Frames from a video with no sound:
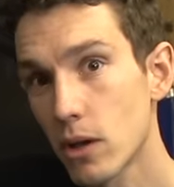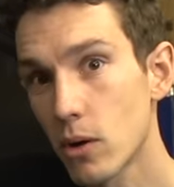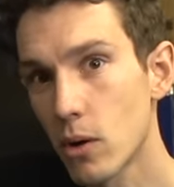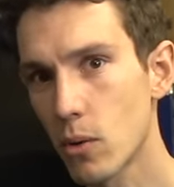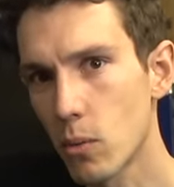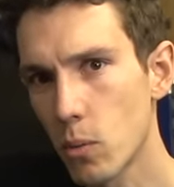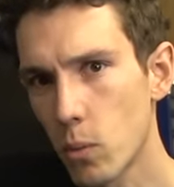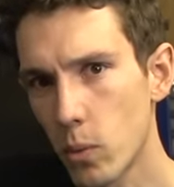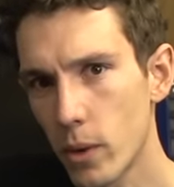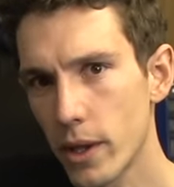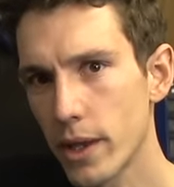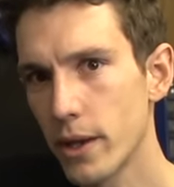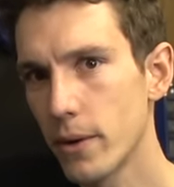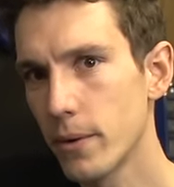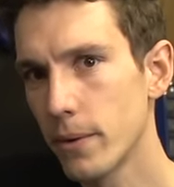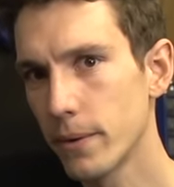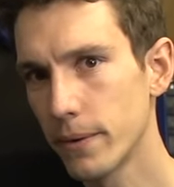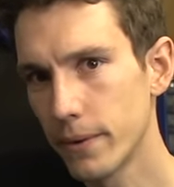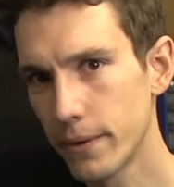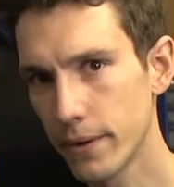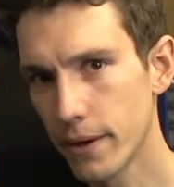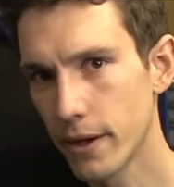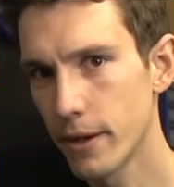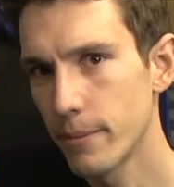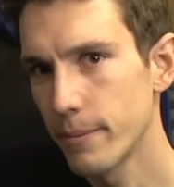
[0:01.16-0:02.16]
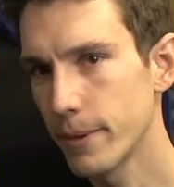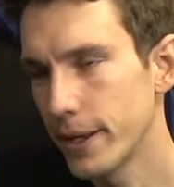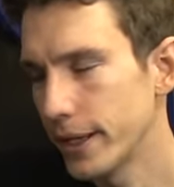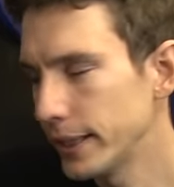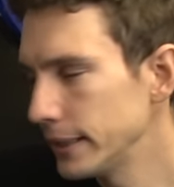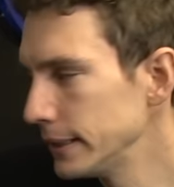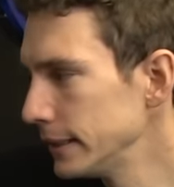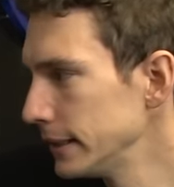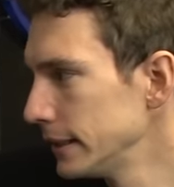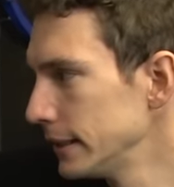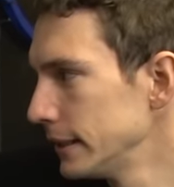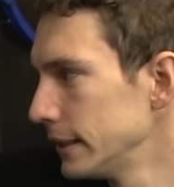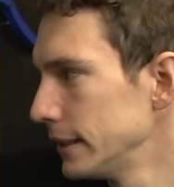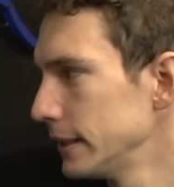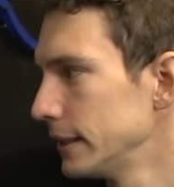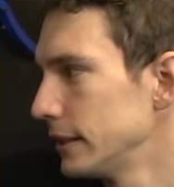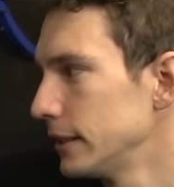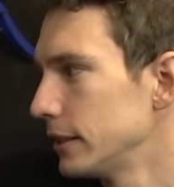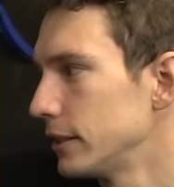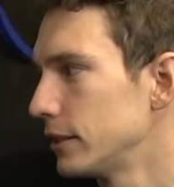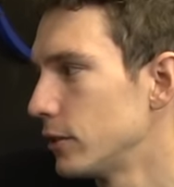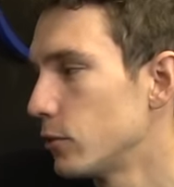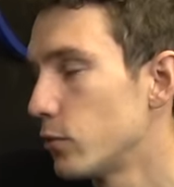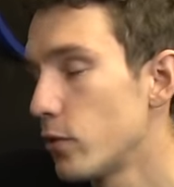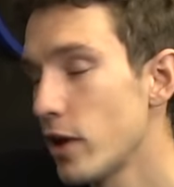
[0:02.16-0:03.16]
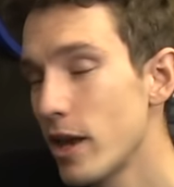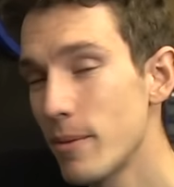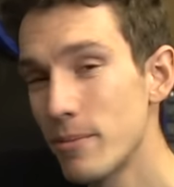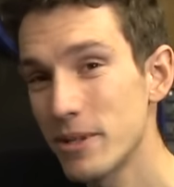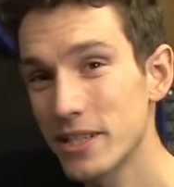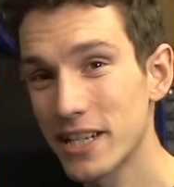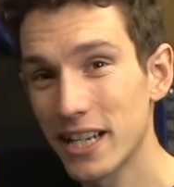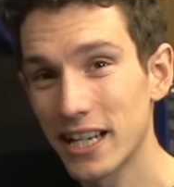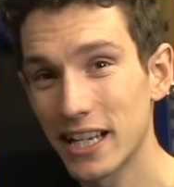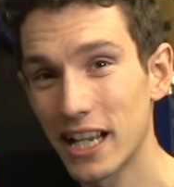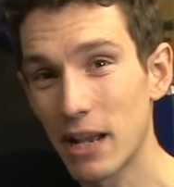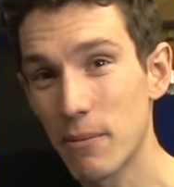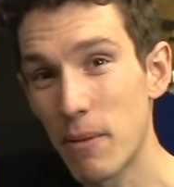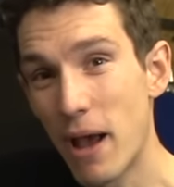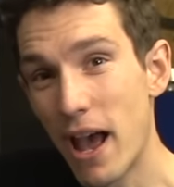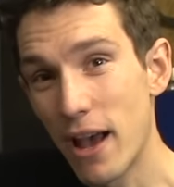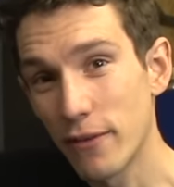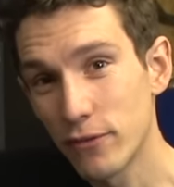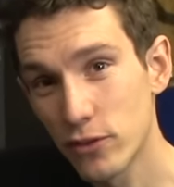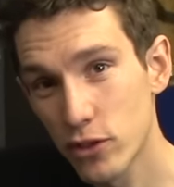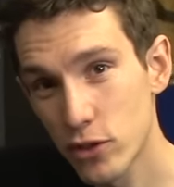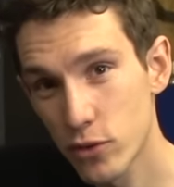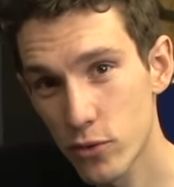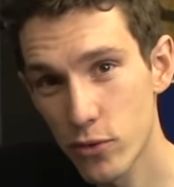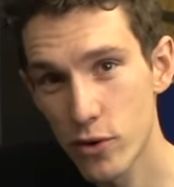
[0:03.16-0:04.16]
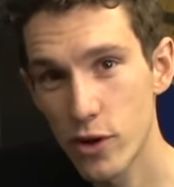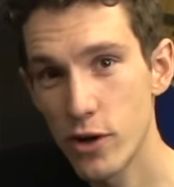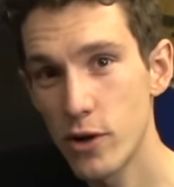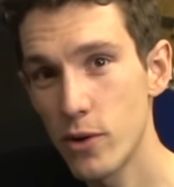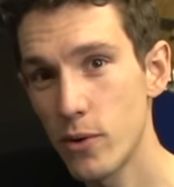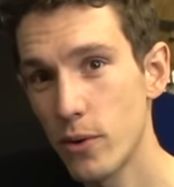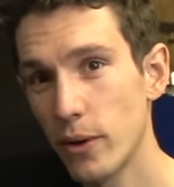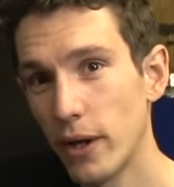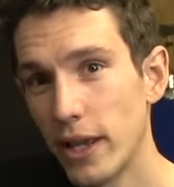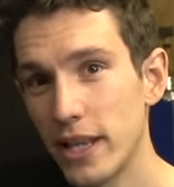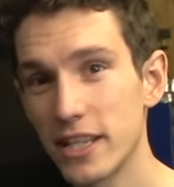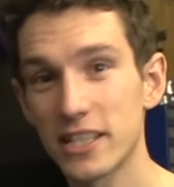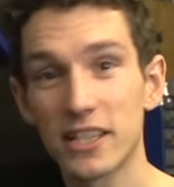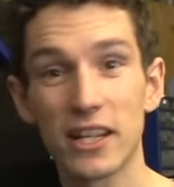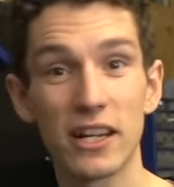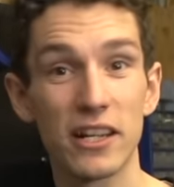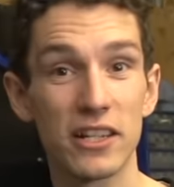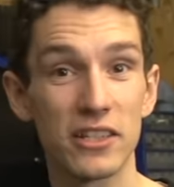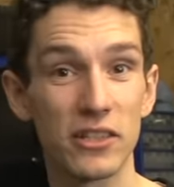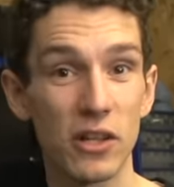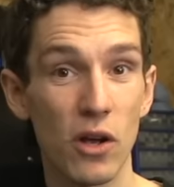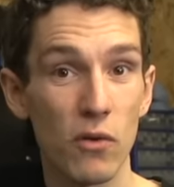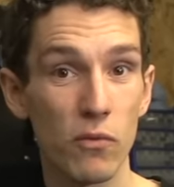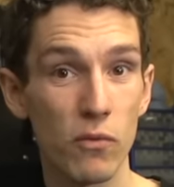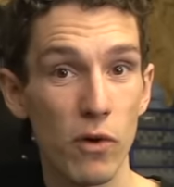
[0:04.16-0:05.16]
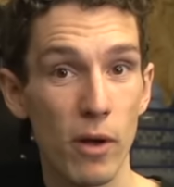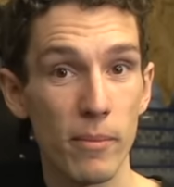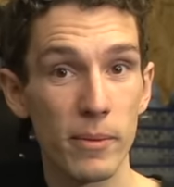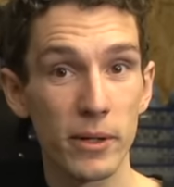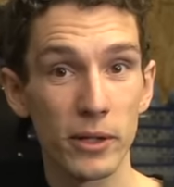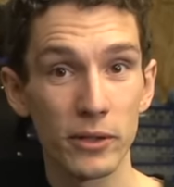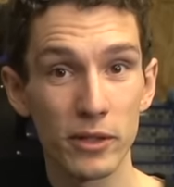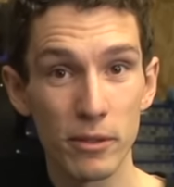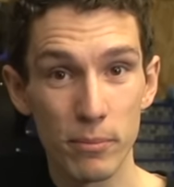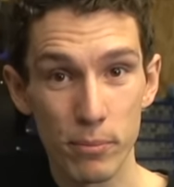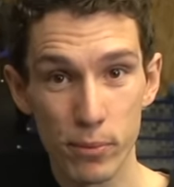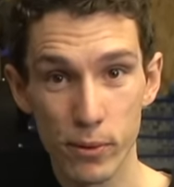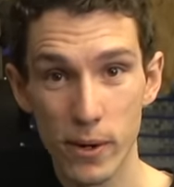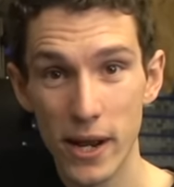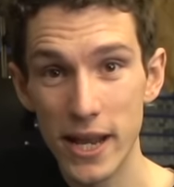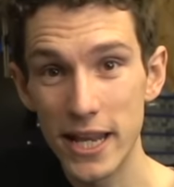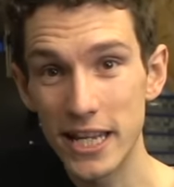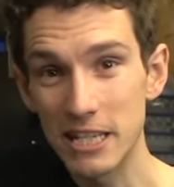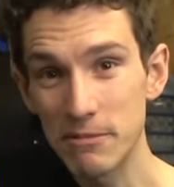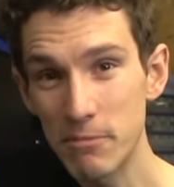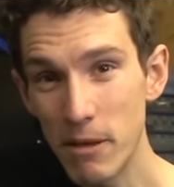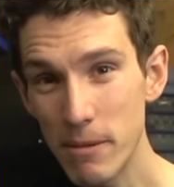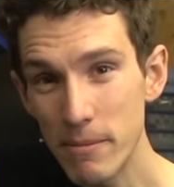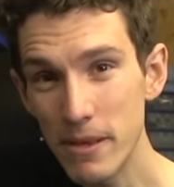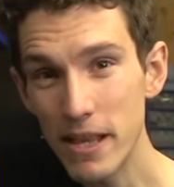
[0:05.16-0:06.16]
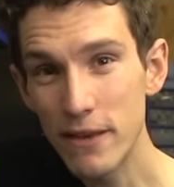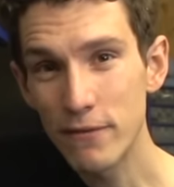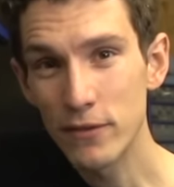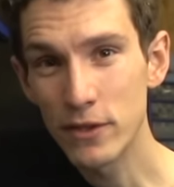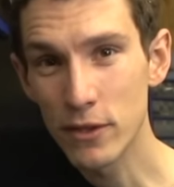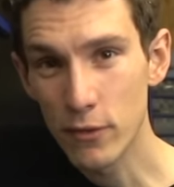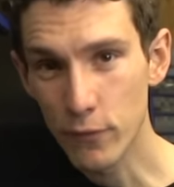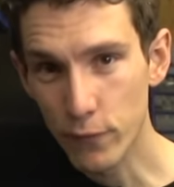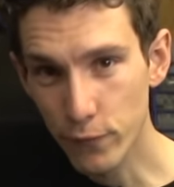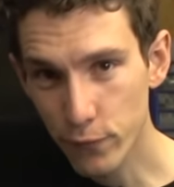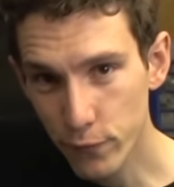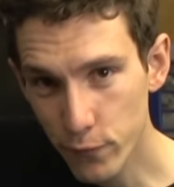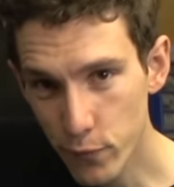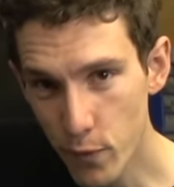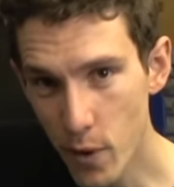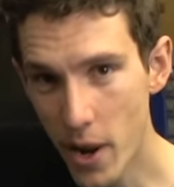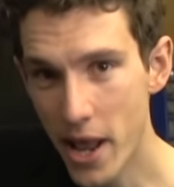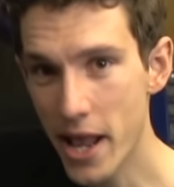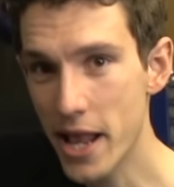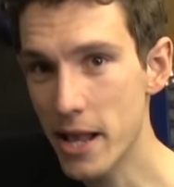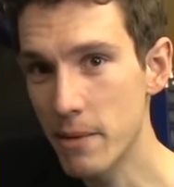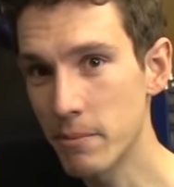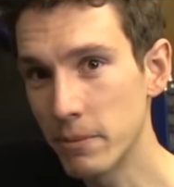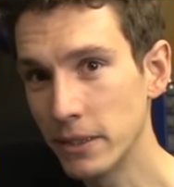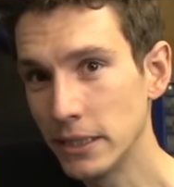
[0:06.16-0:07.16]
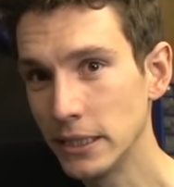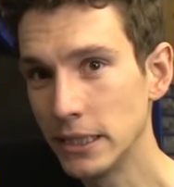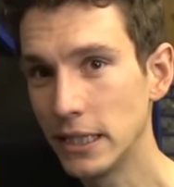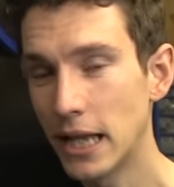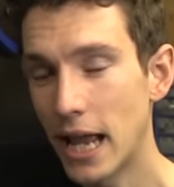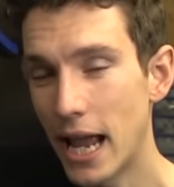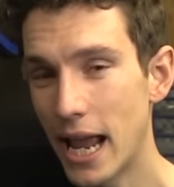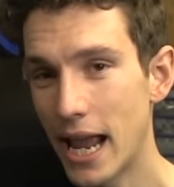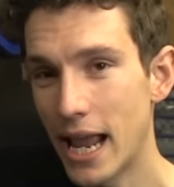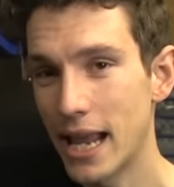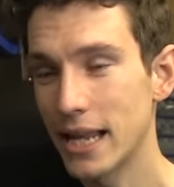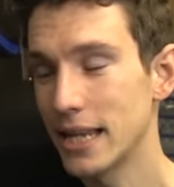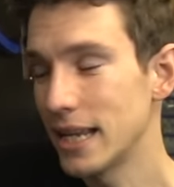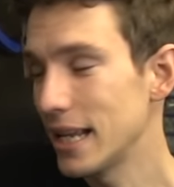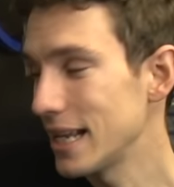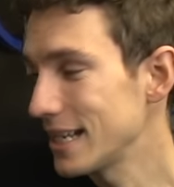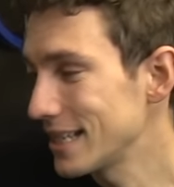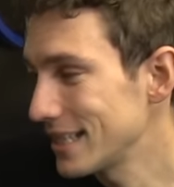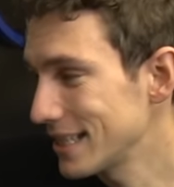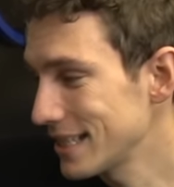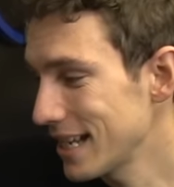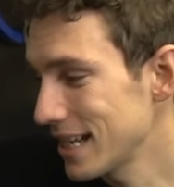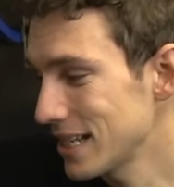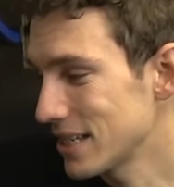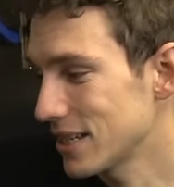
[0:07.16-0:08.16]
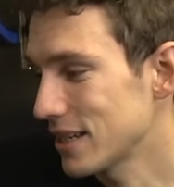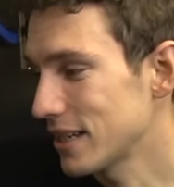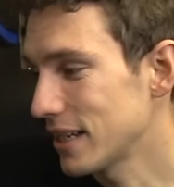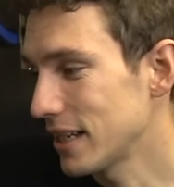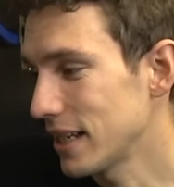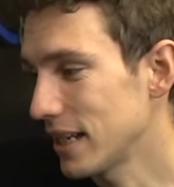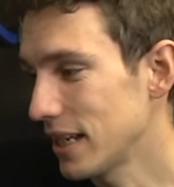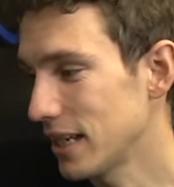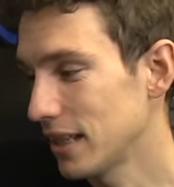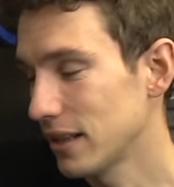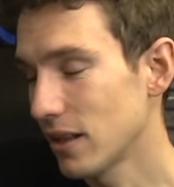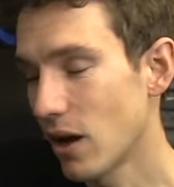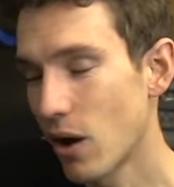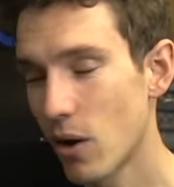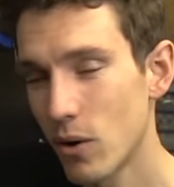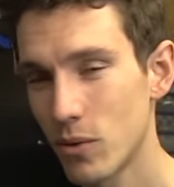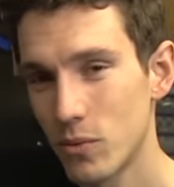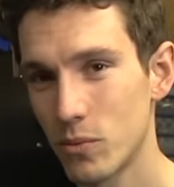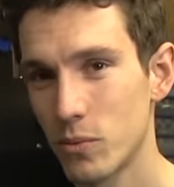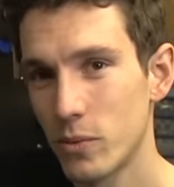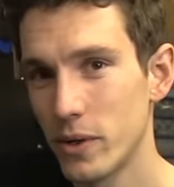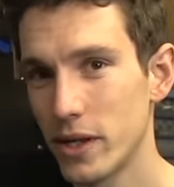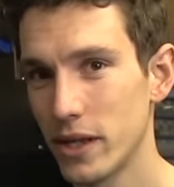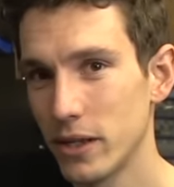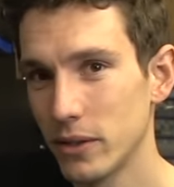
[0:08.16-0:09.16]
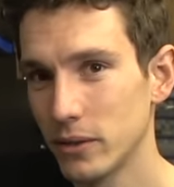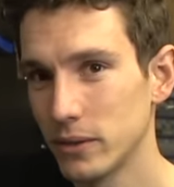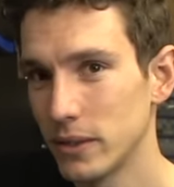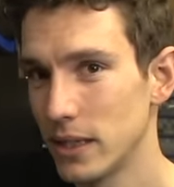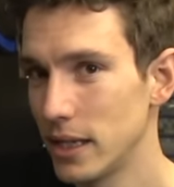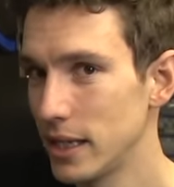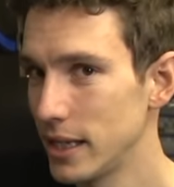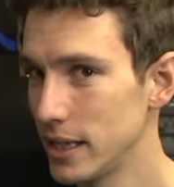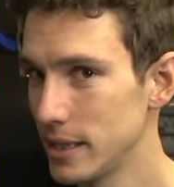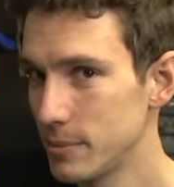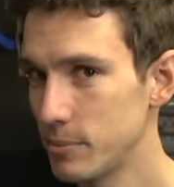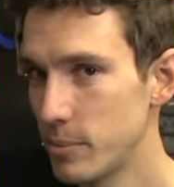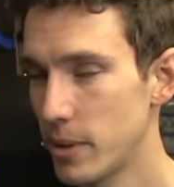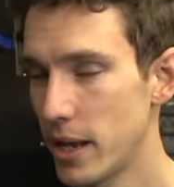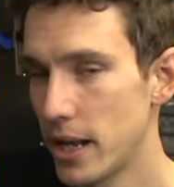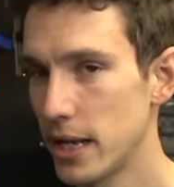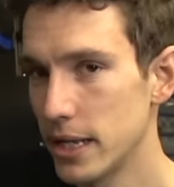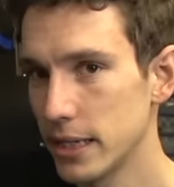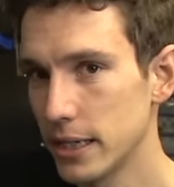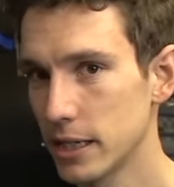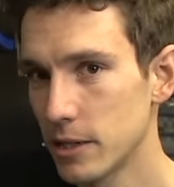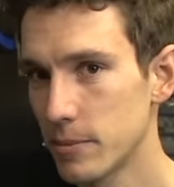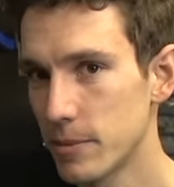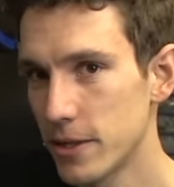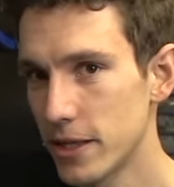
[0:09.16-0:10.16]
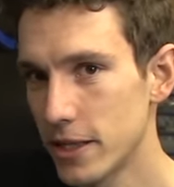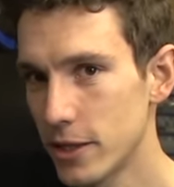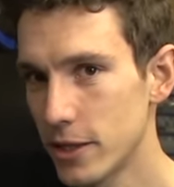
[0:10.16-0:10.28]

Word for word: are a wheel nightmare. The rim is gonna come out of true, it's gonna start rubbing on the brakes, maybe even the frame, and essentially the whole wheel is barely gonna be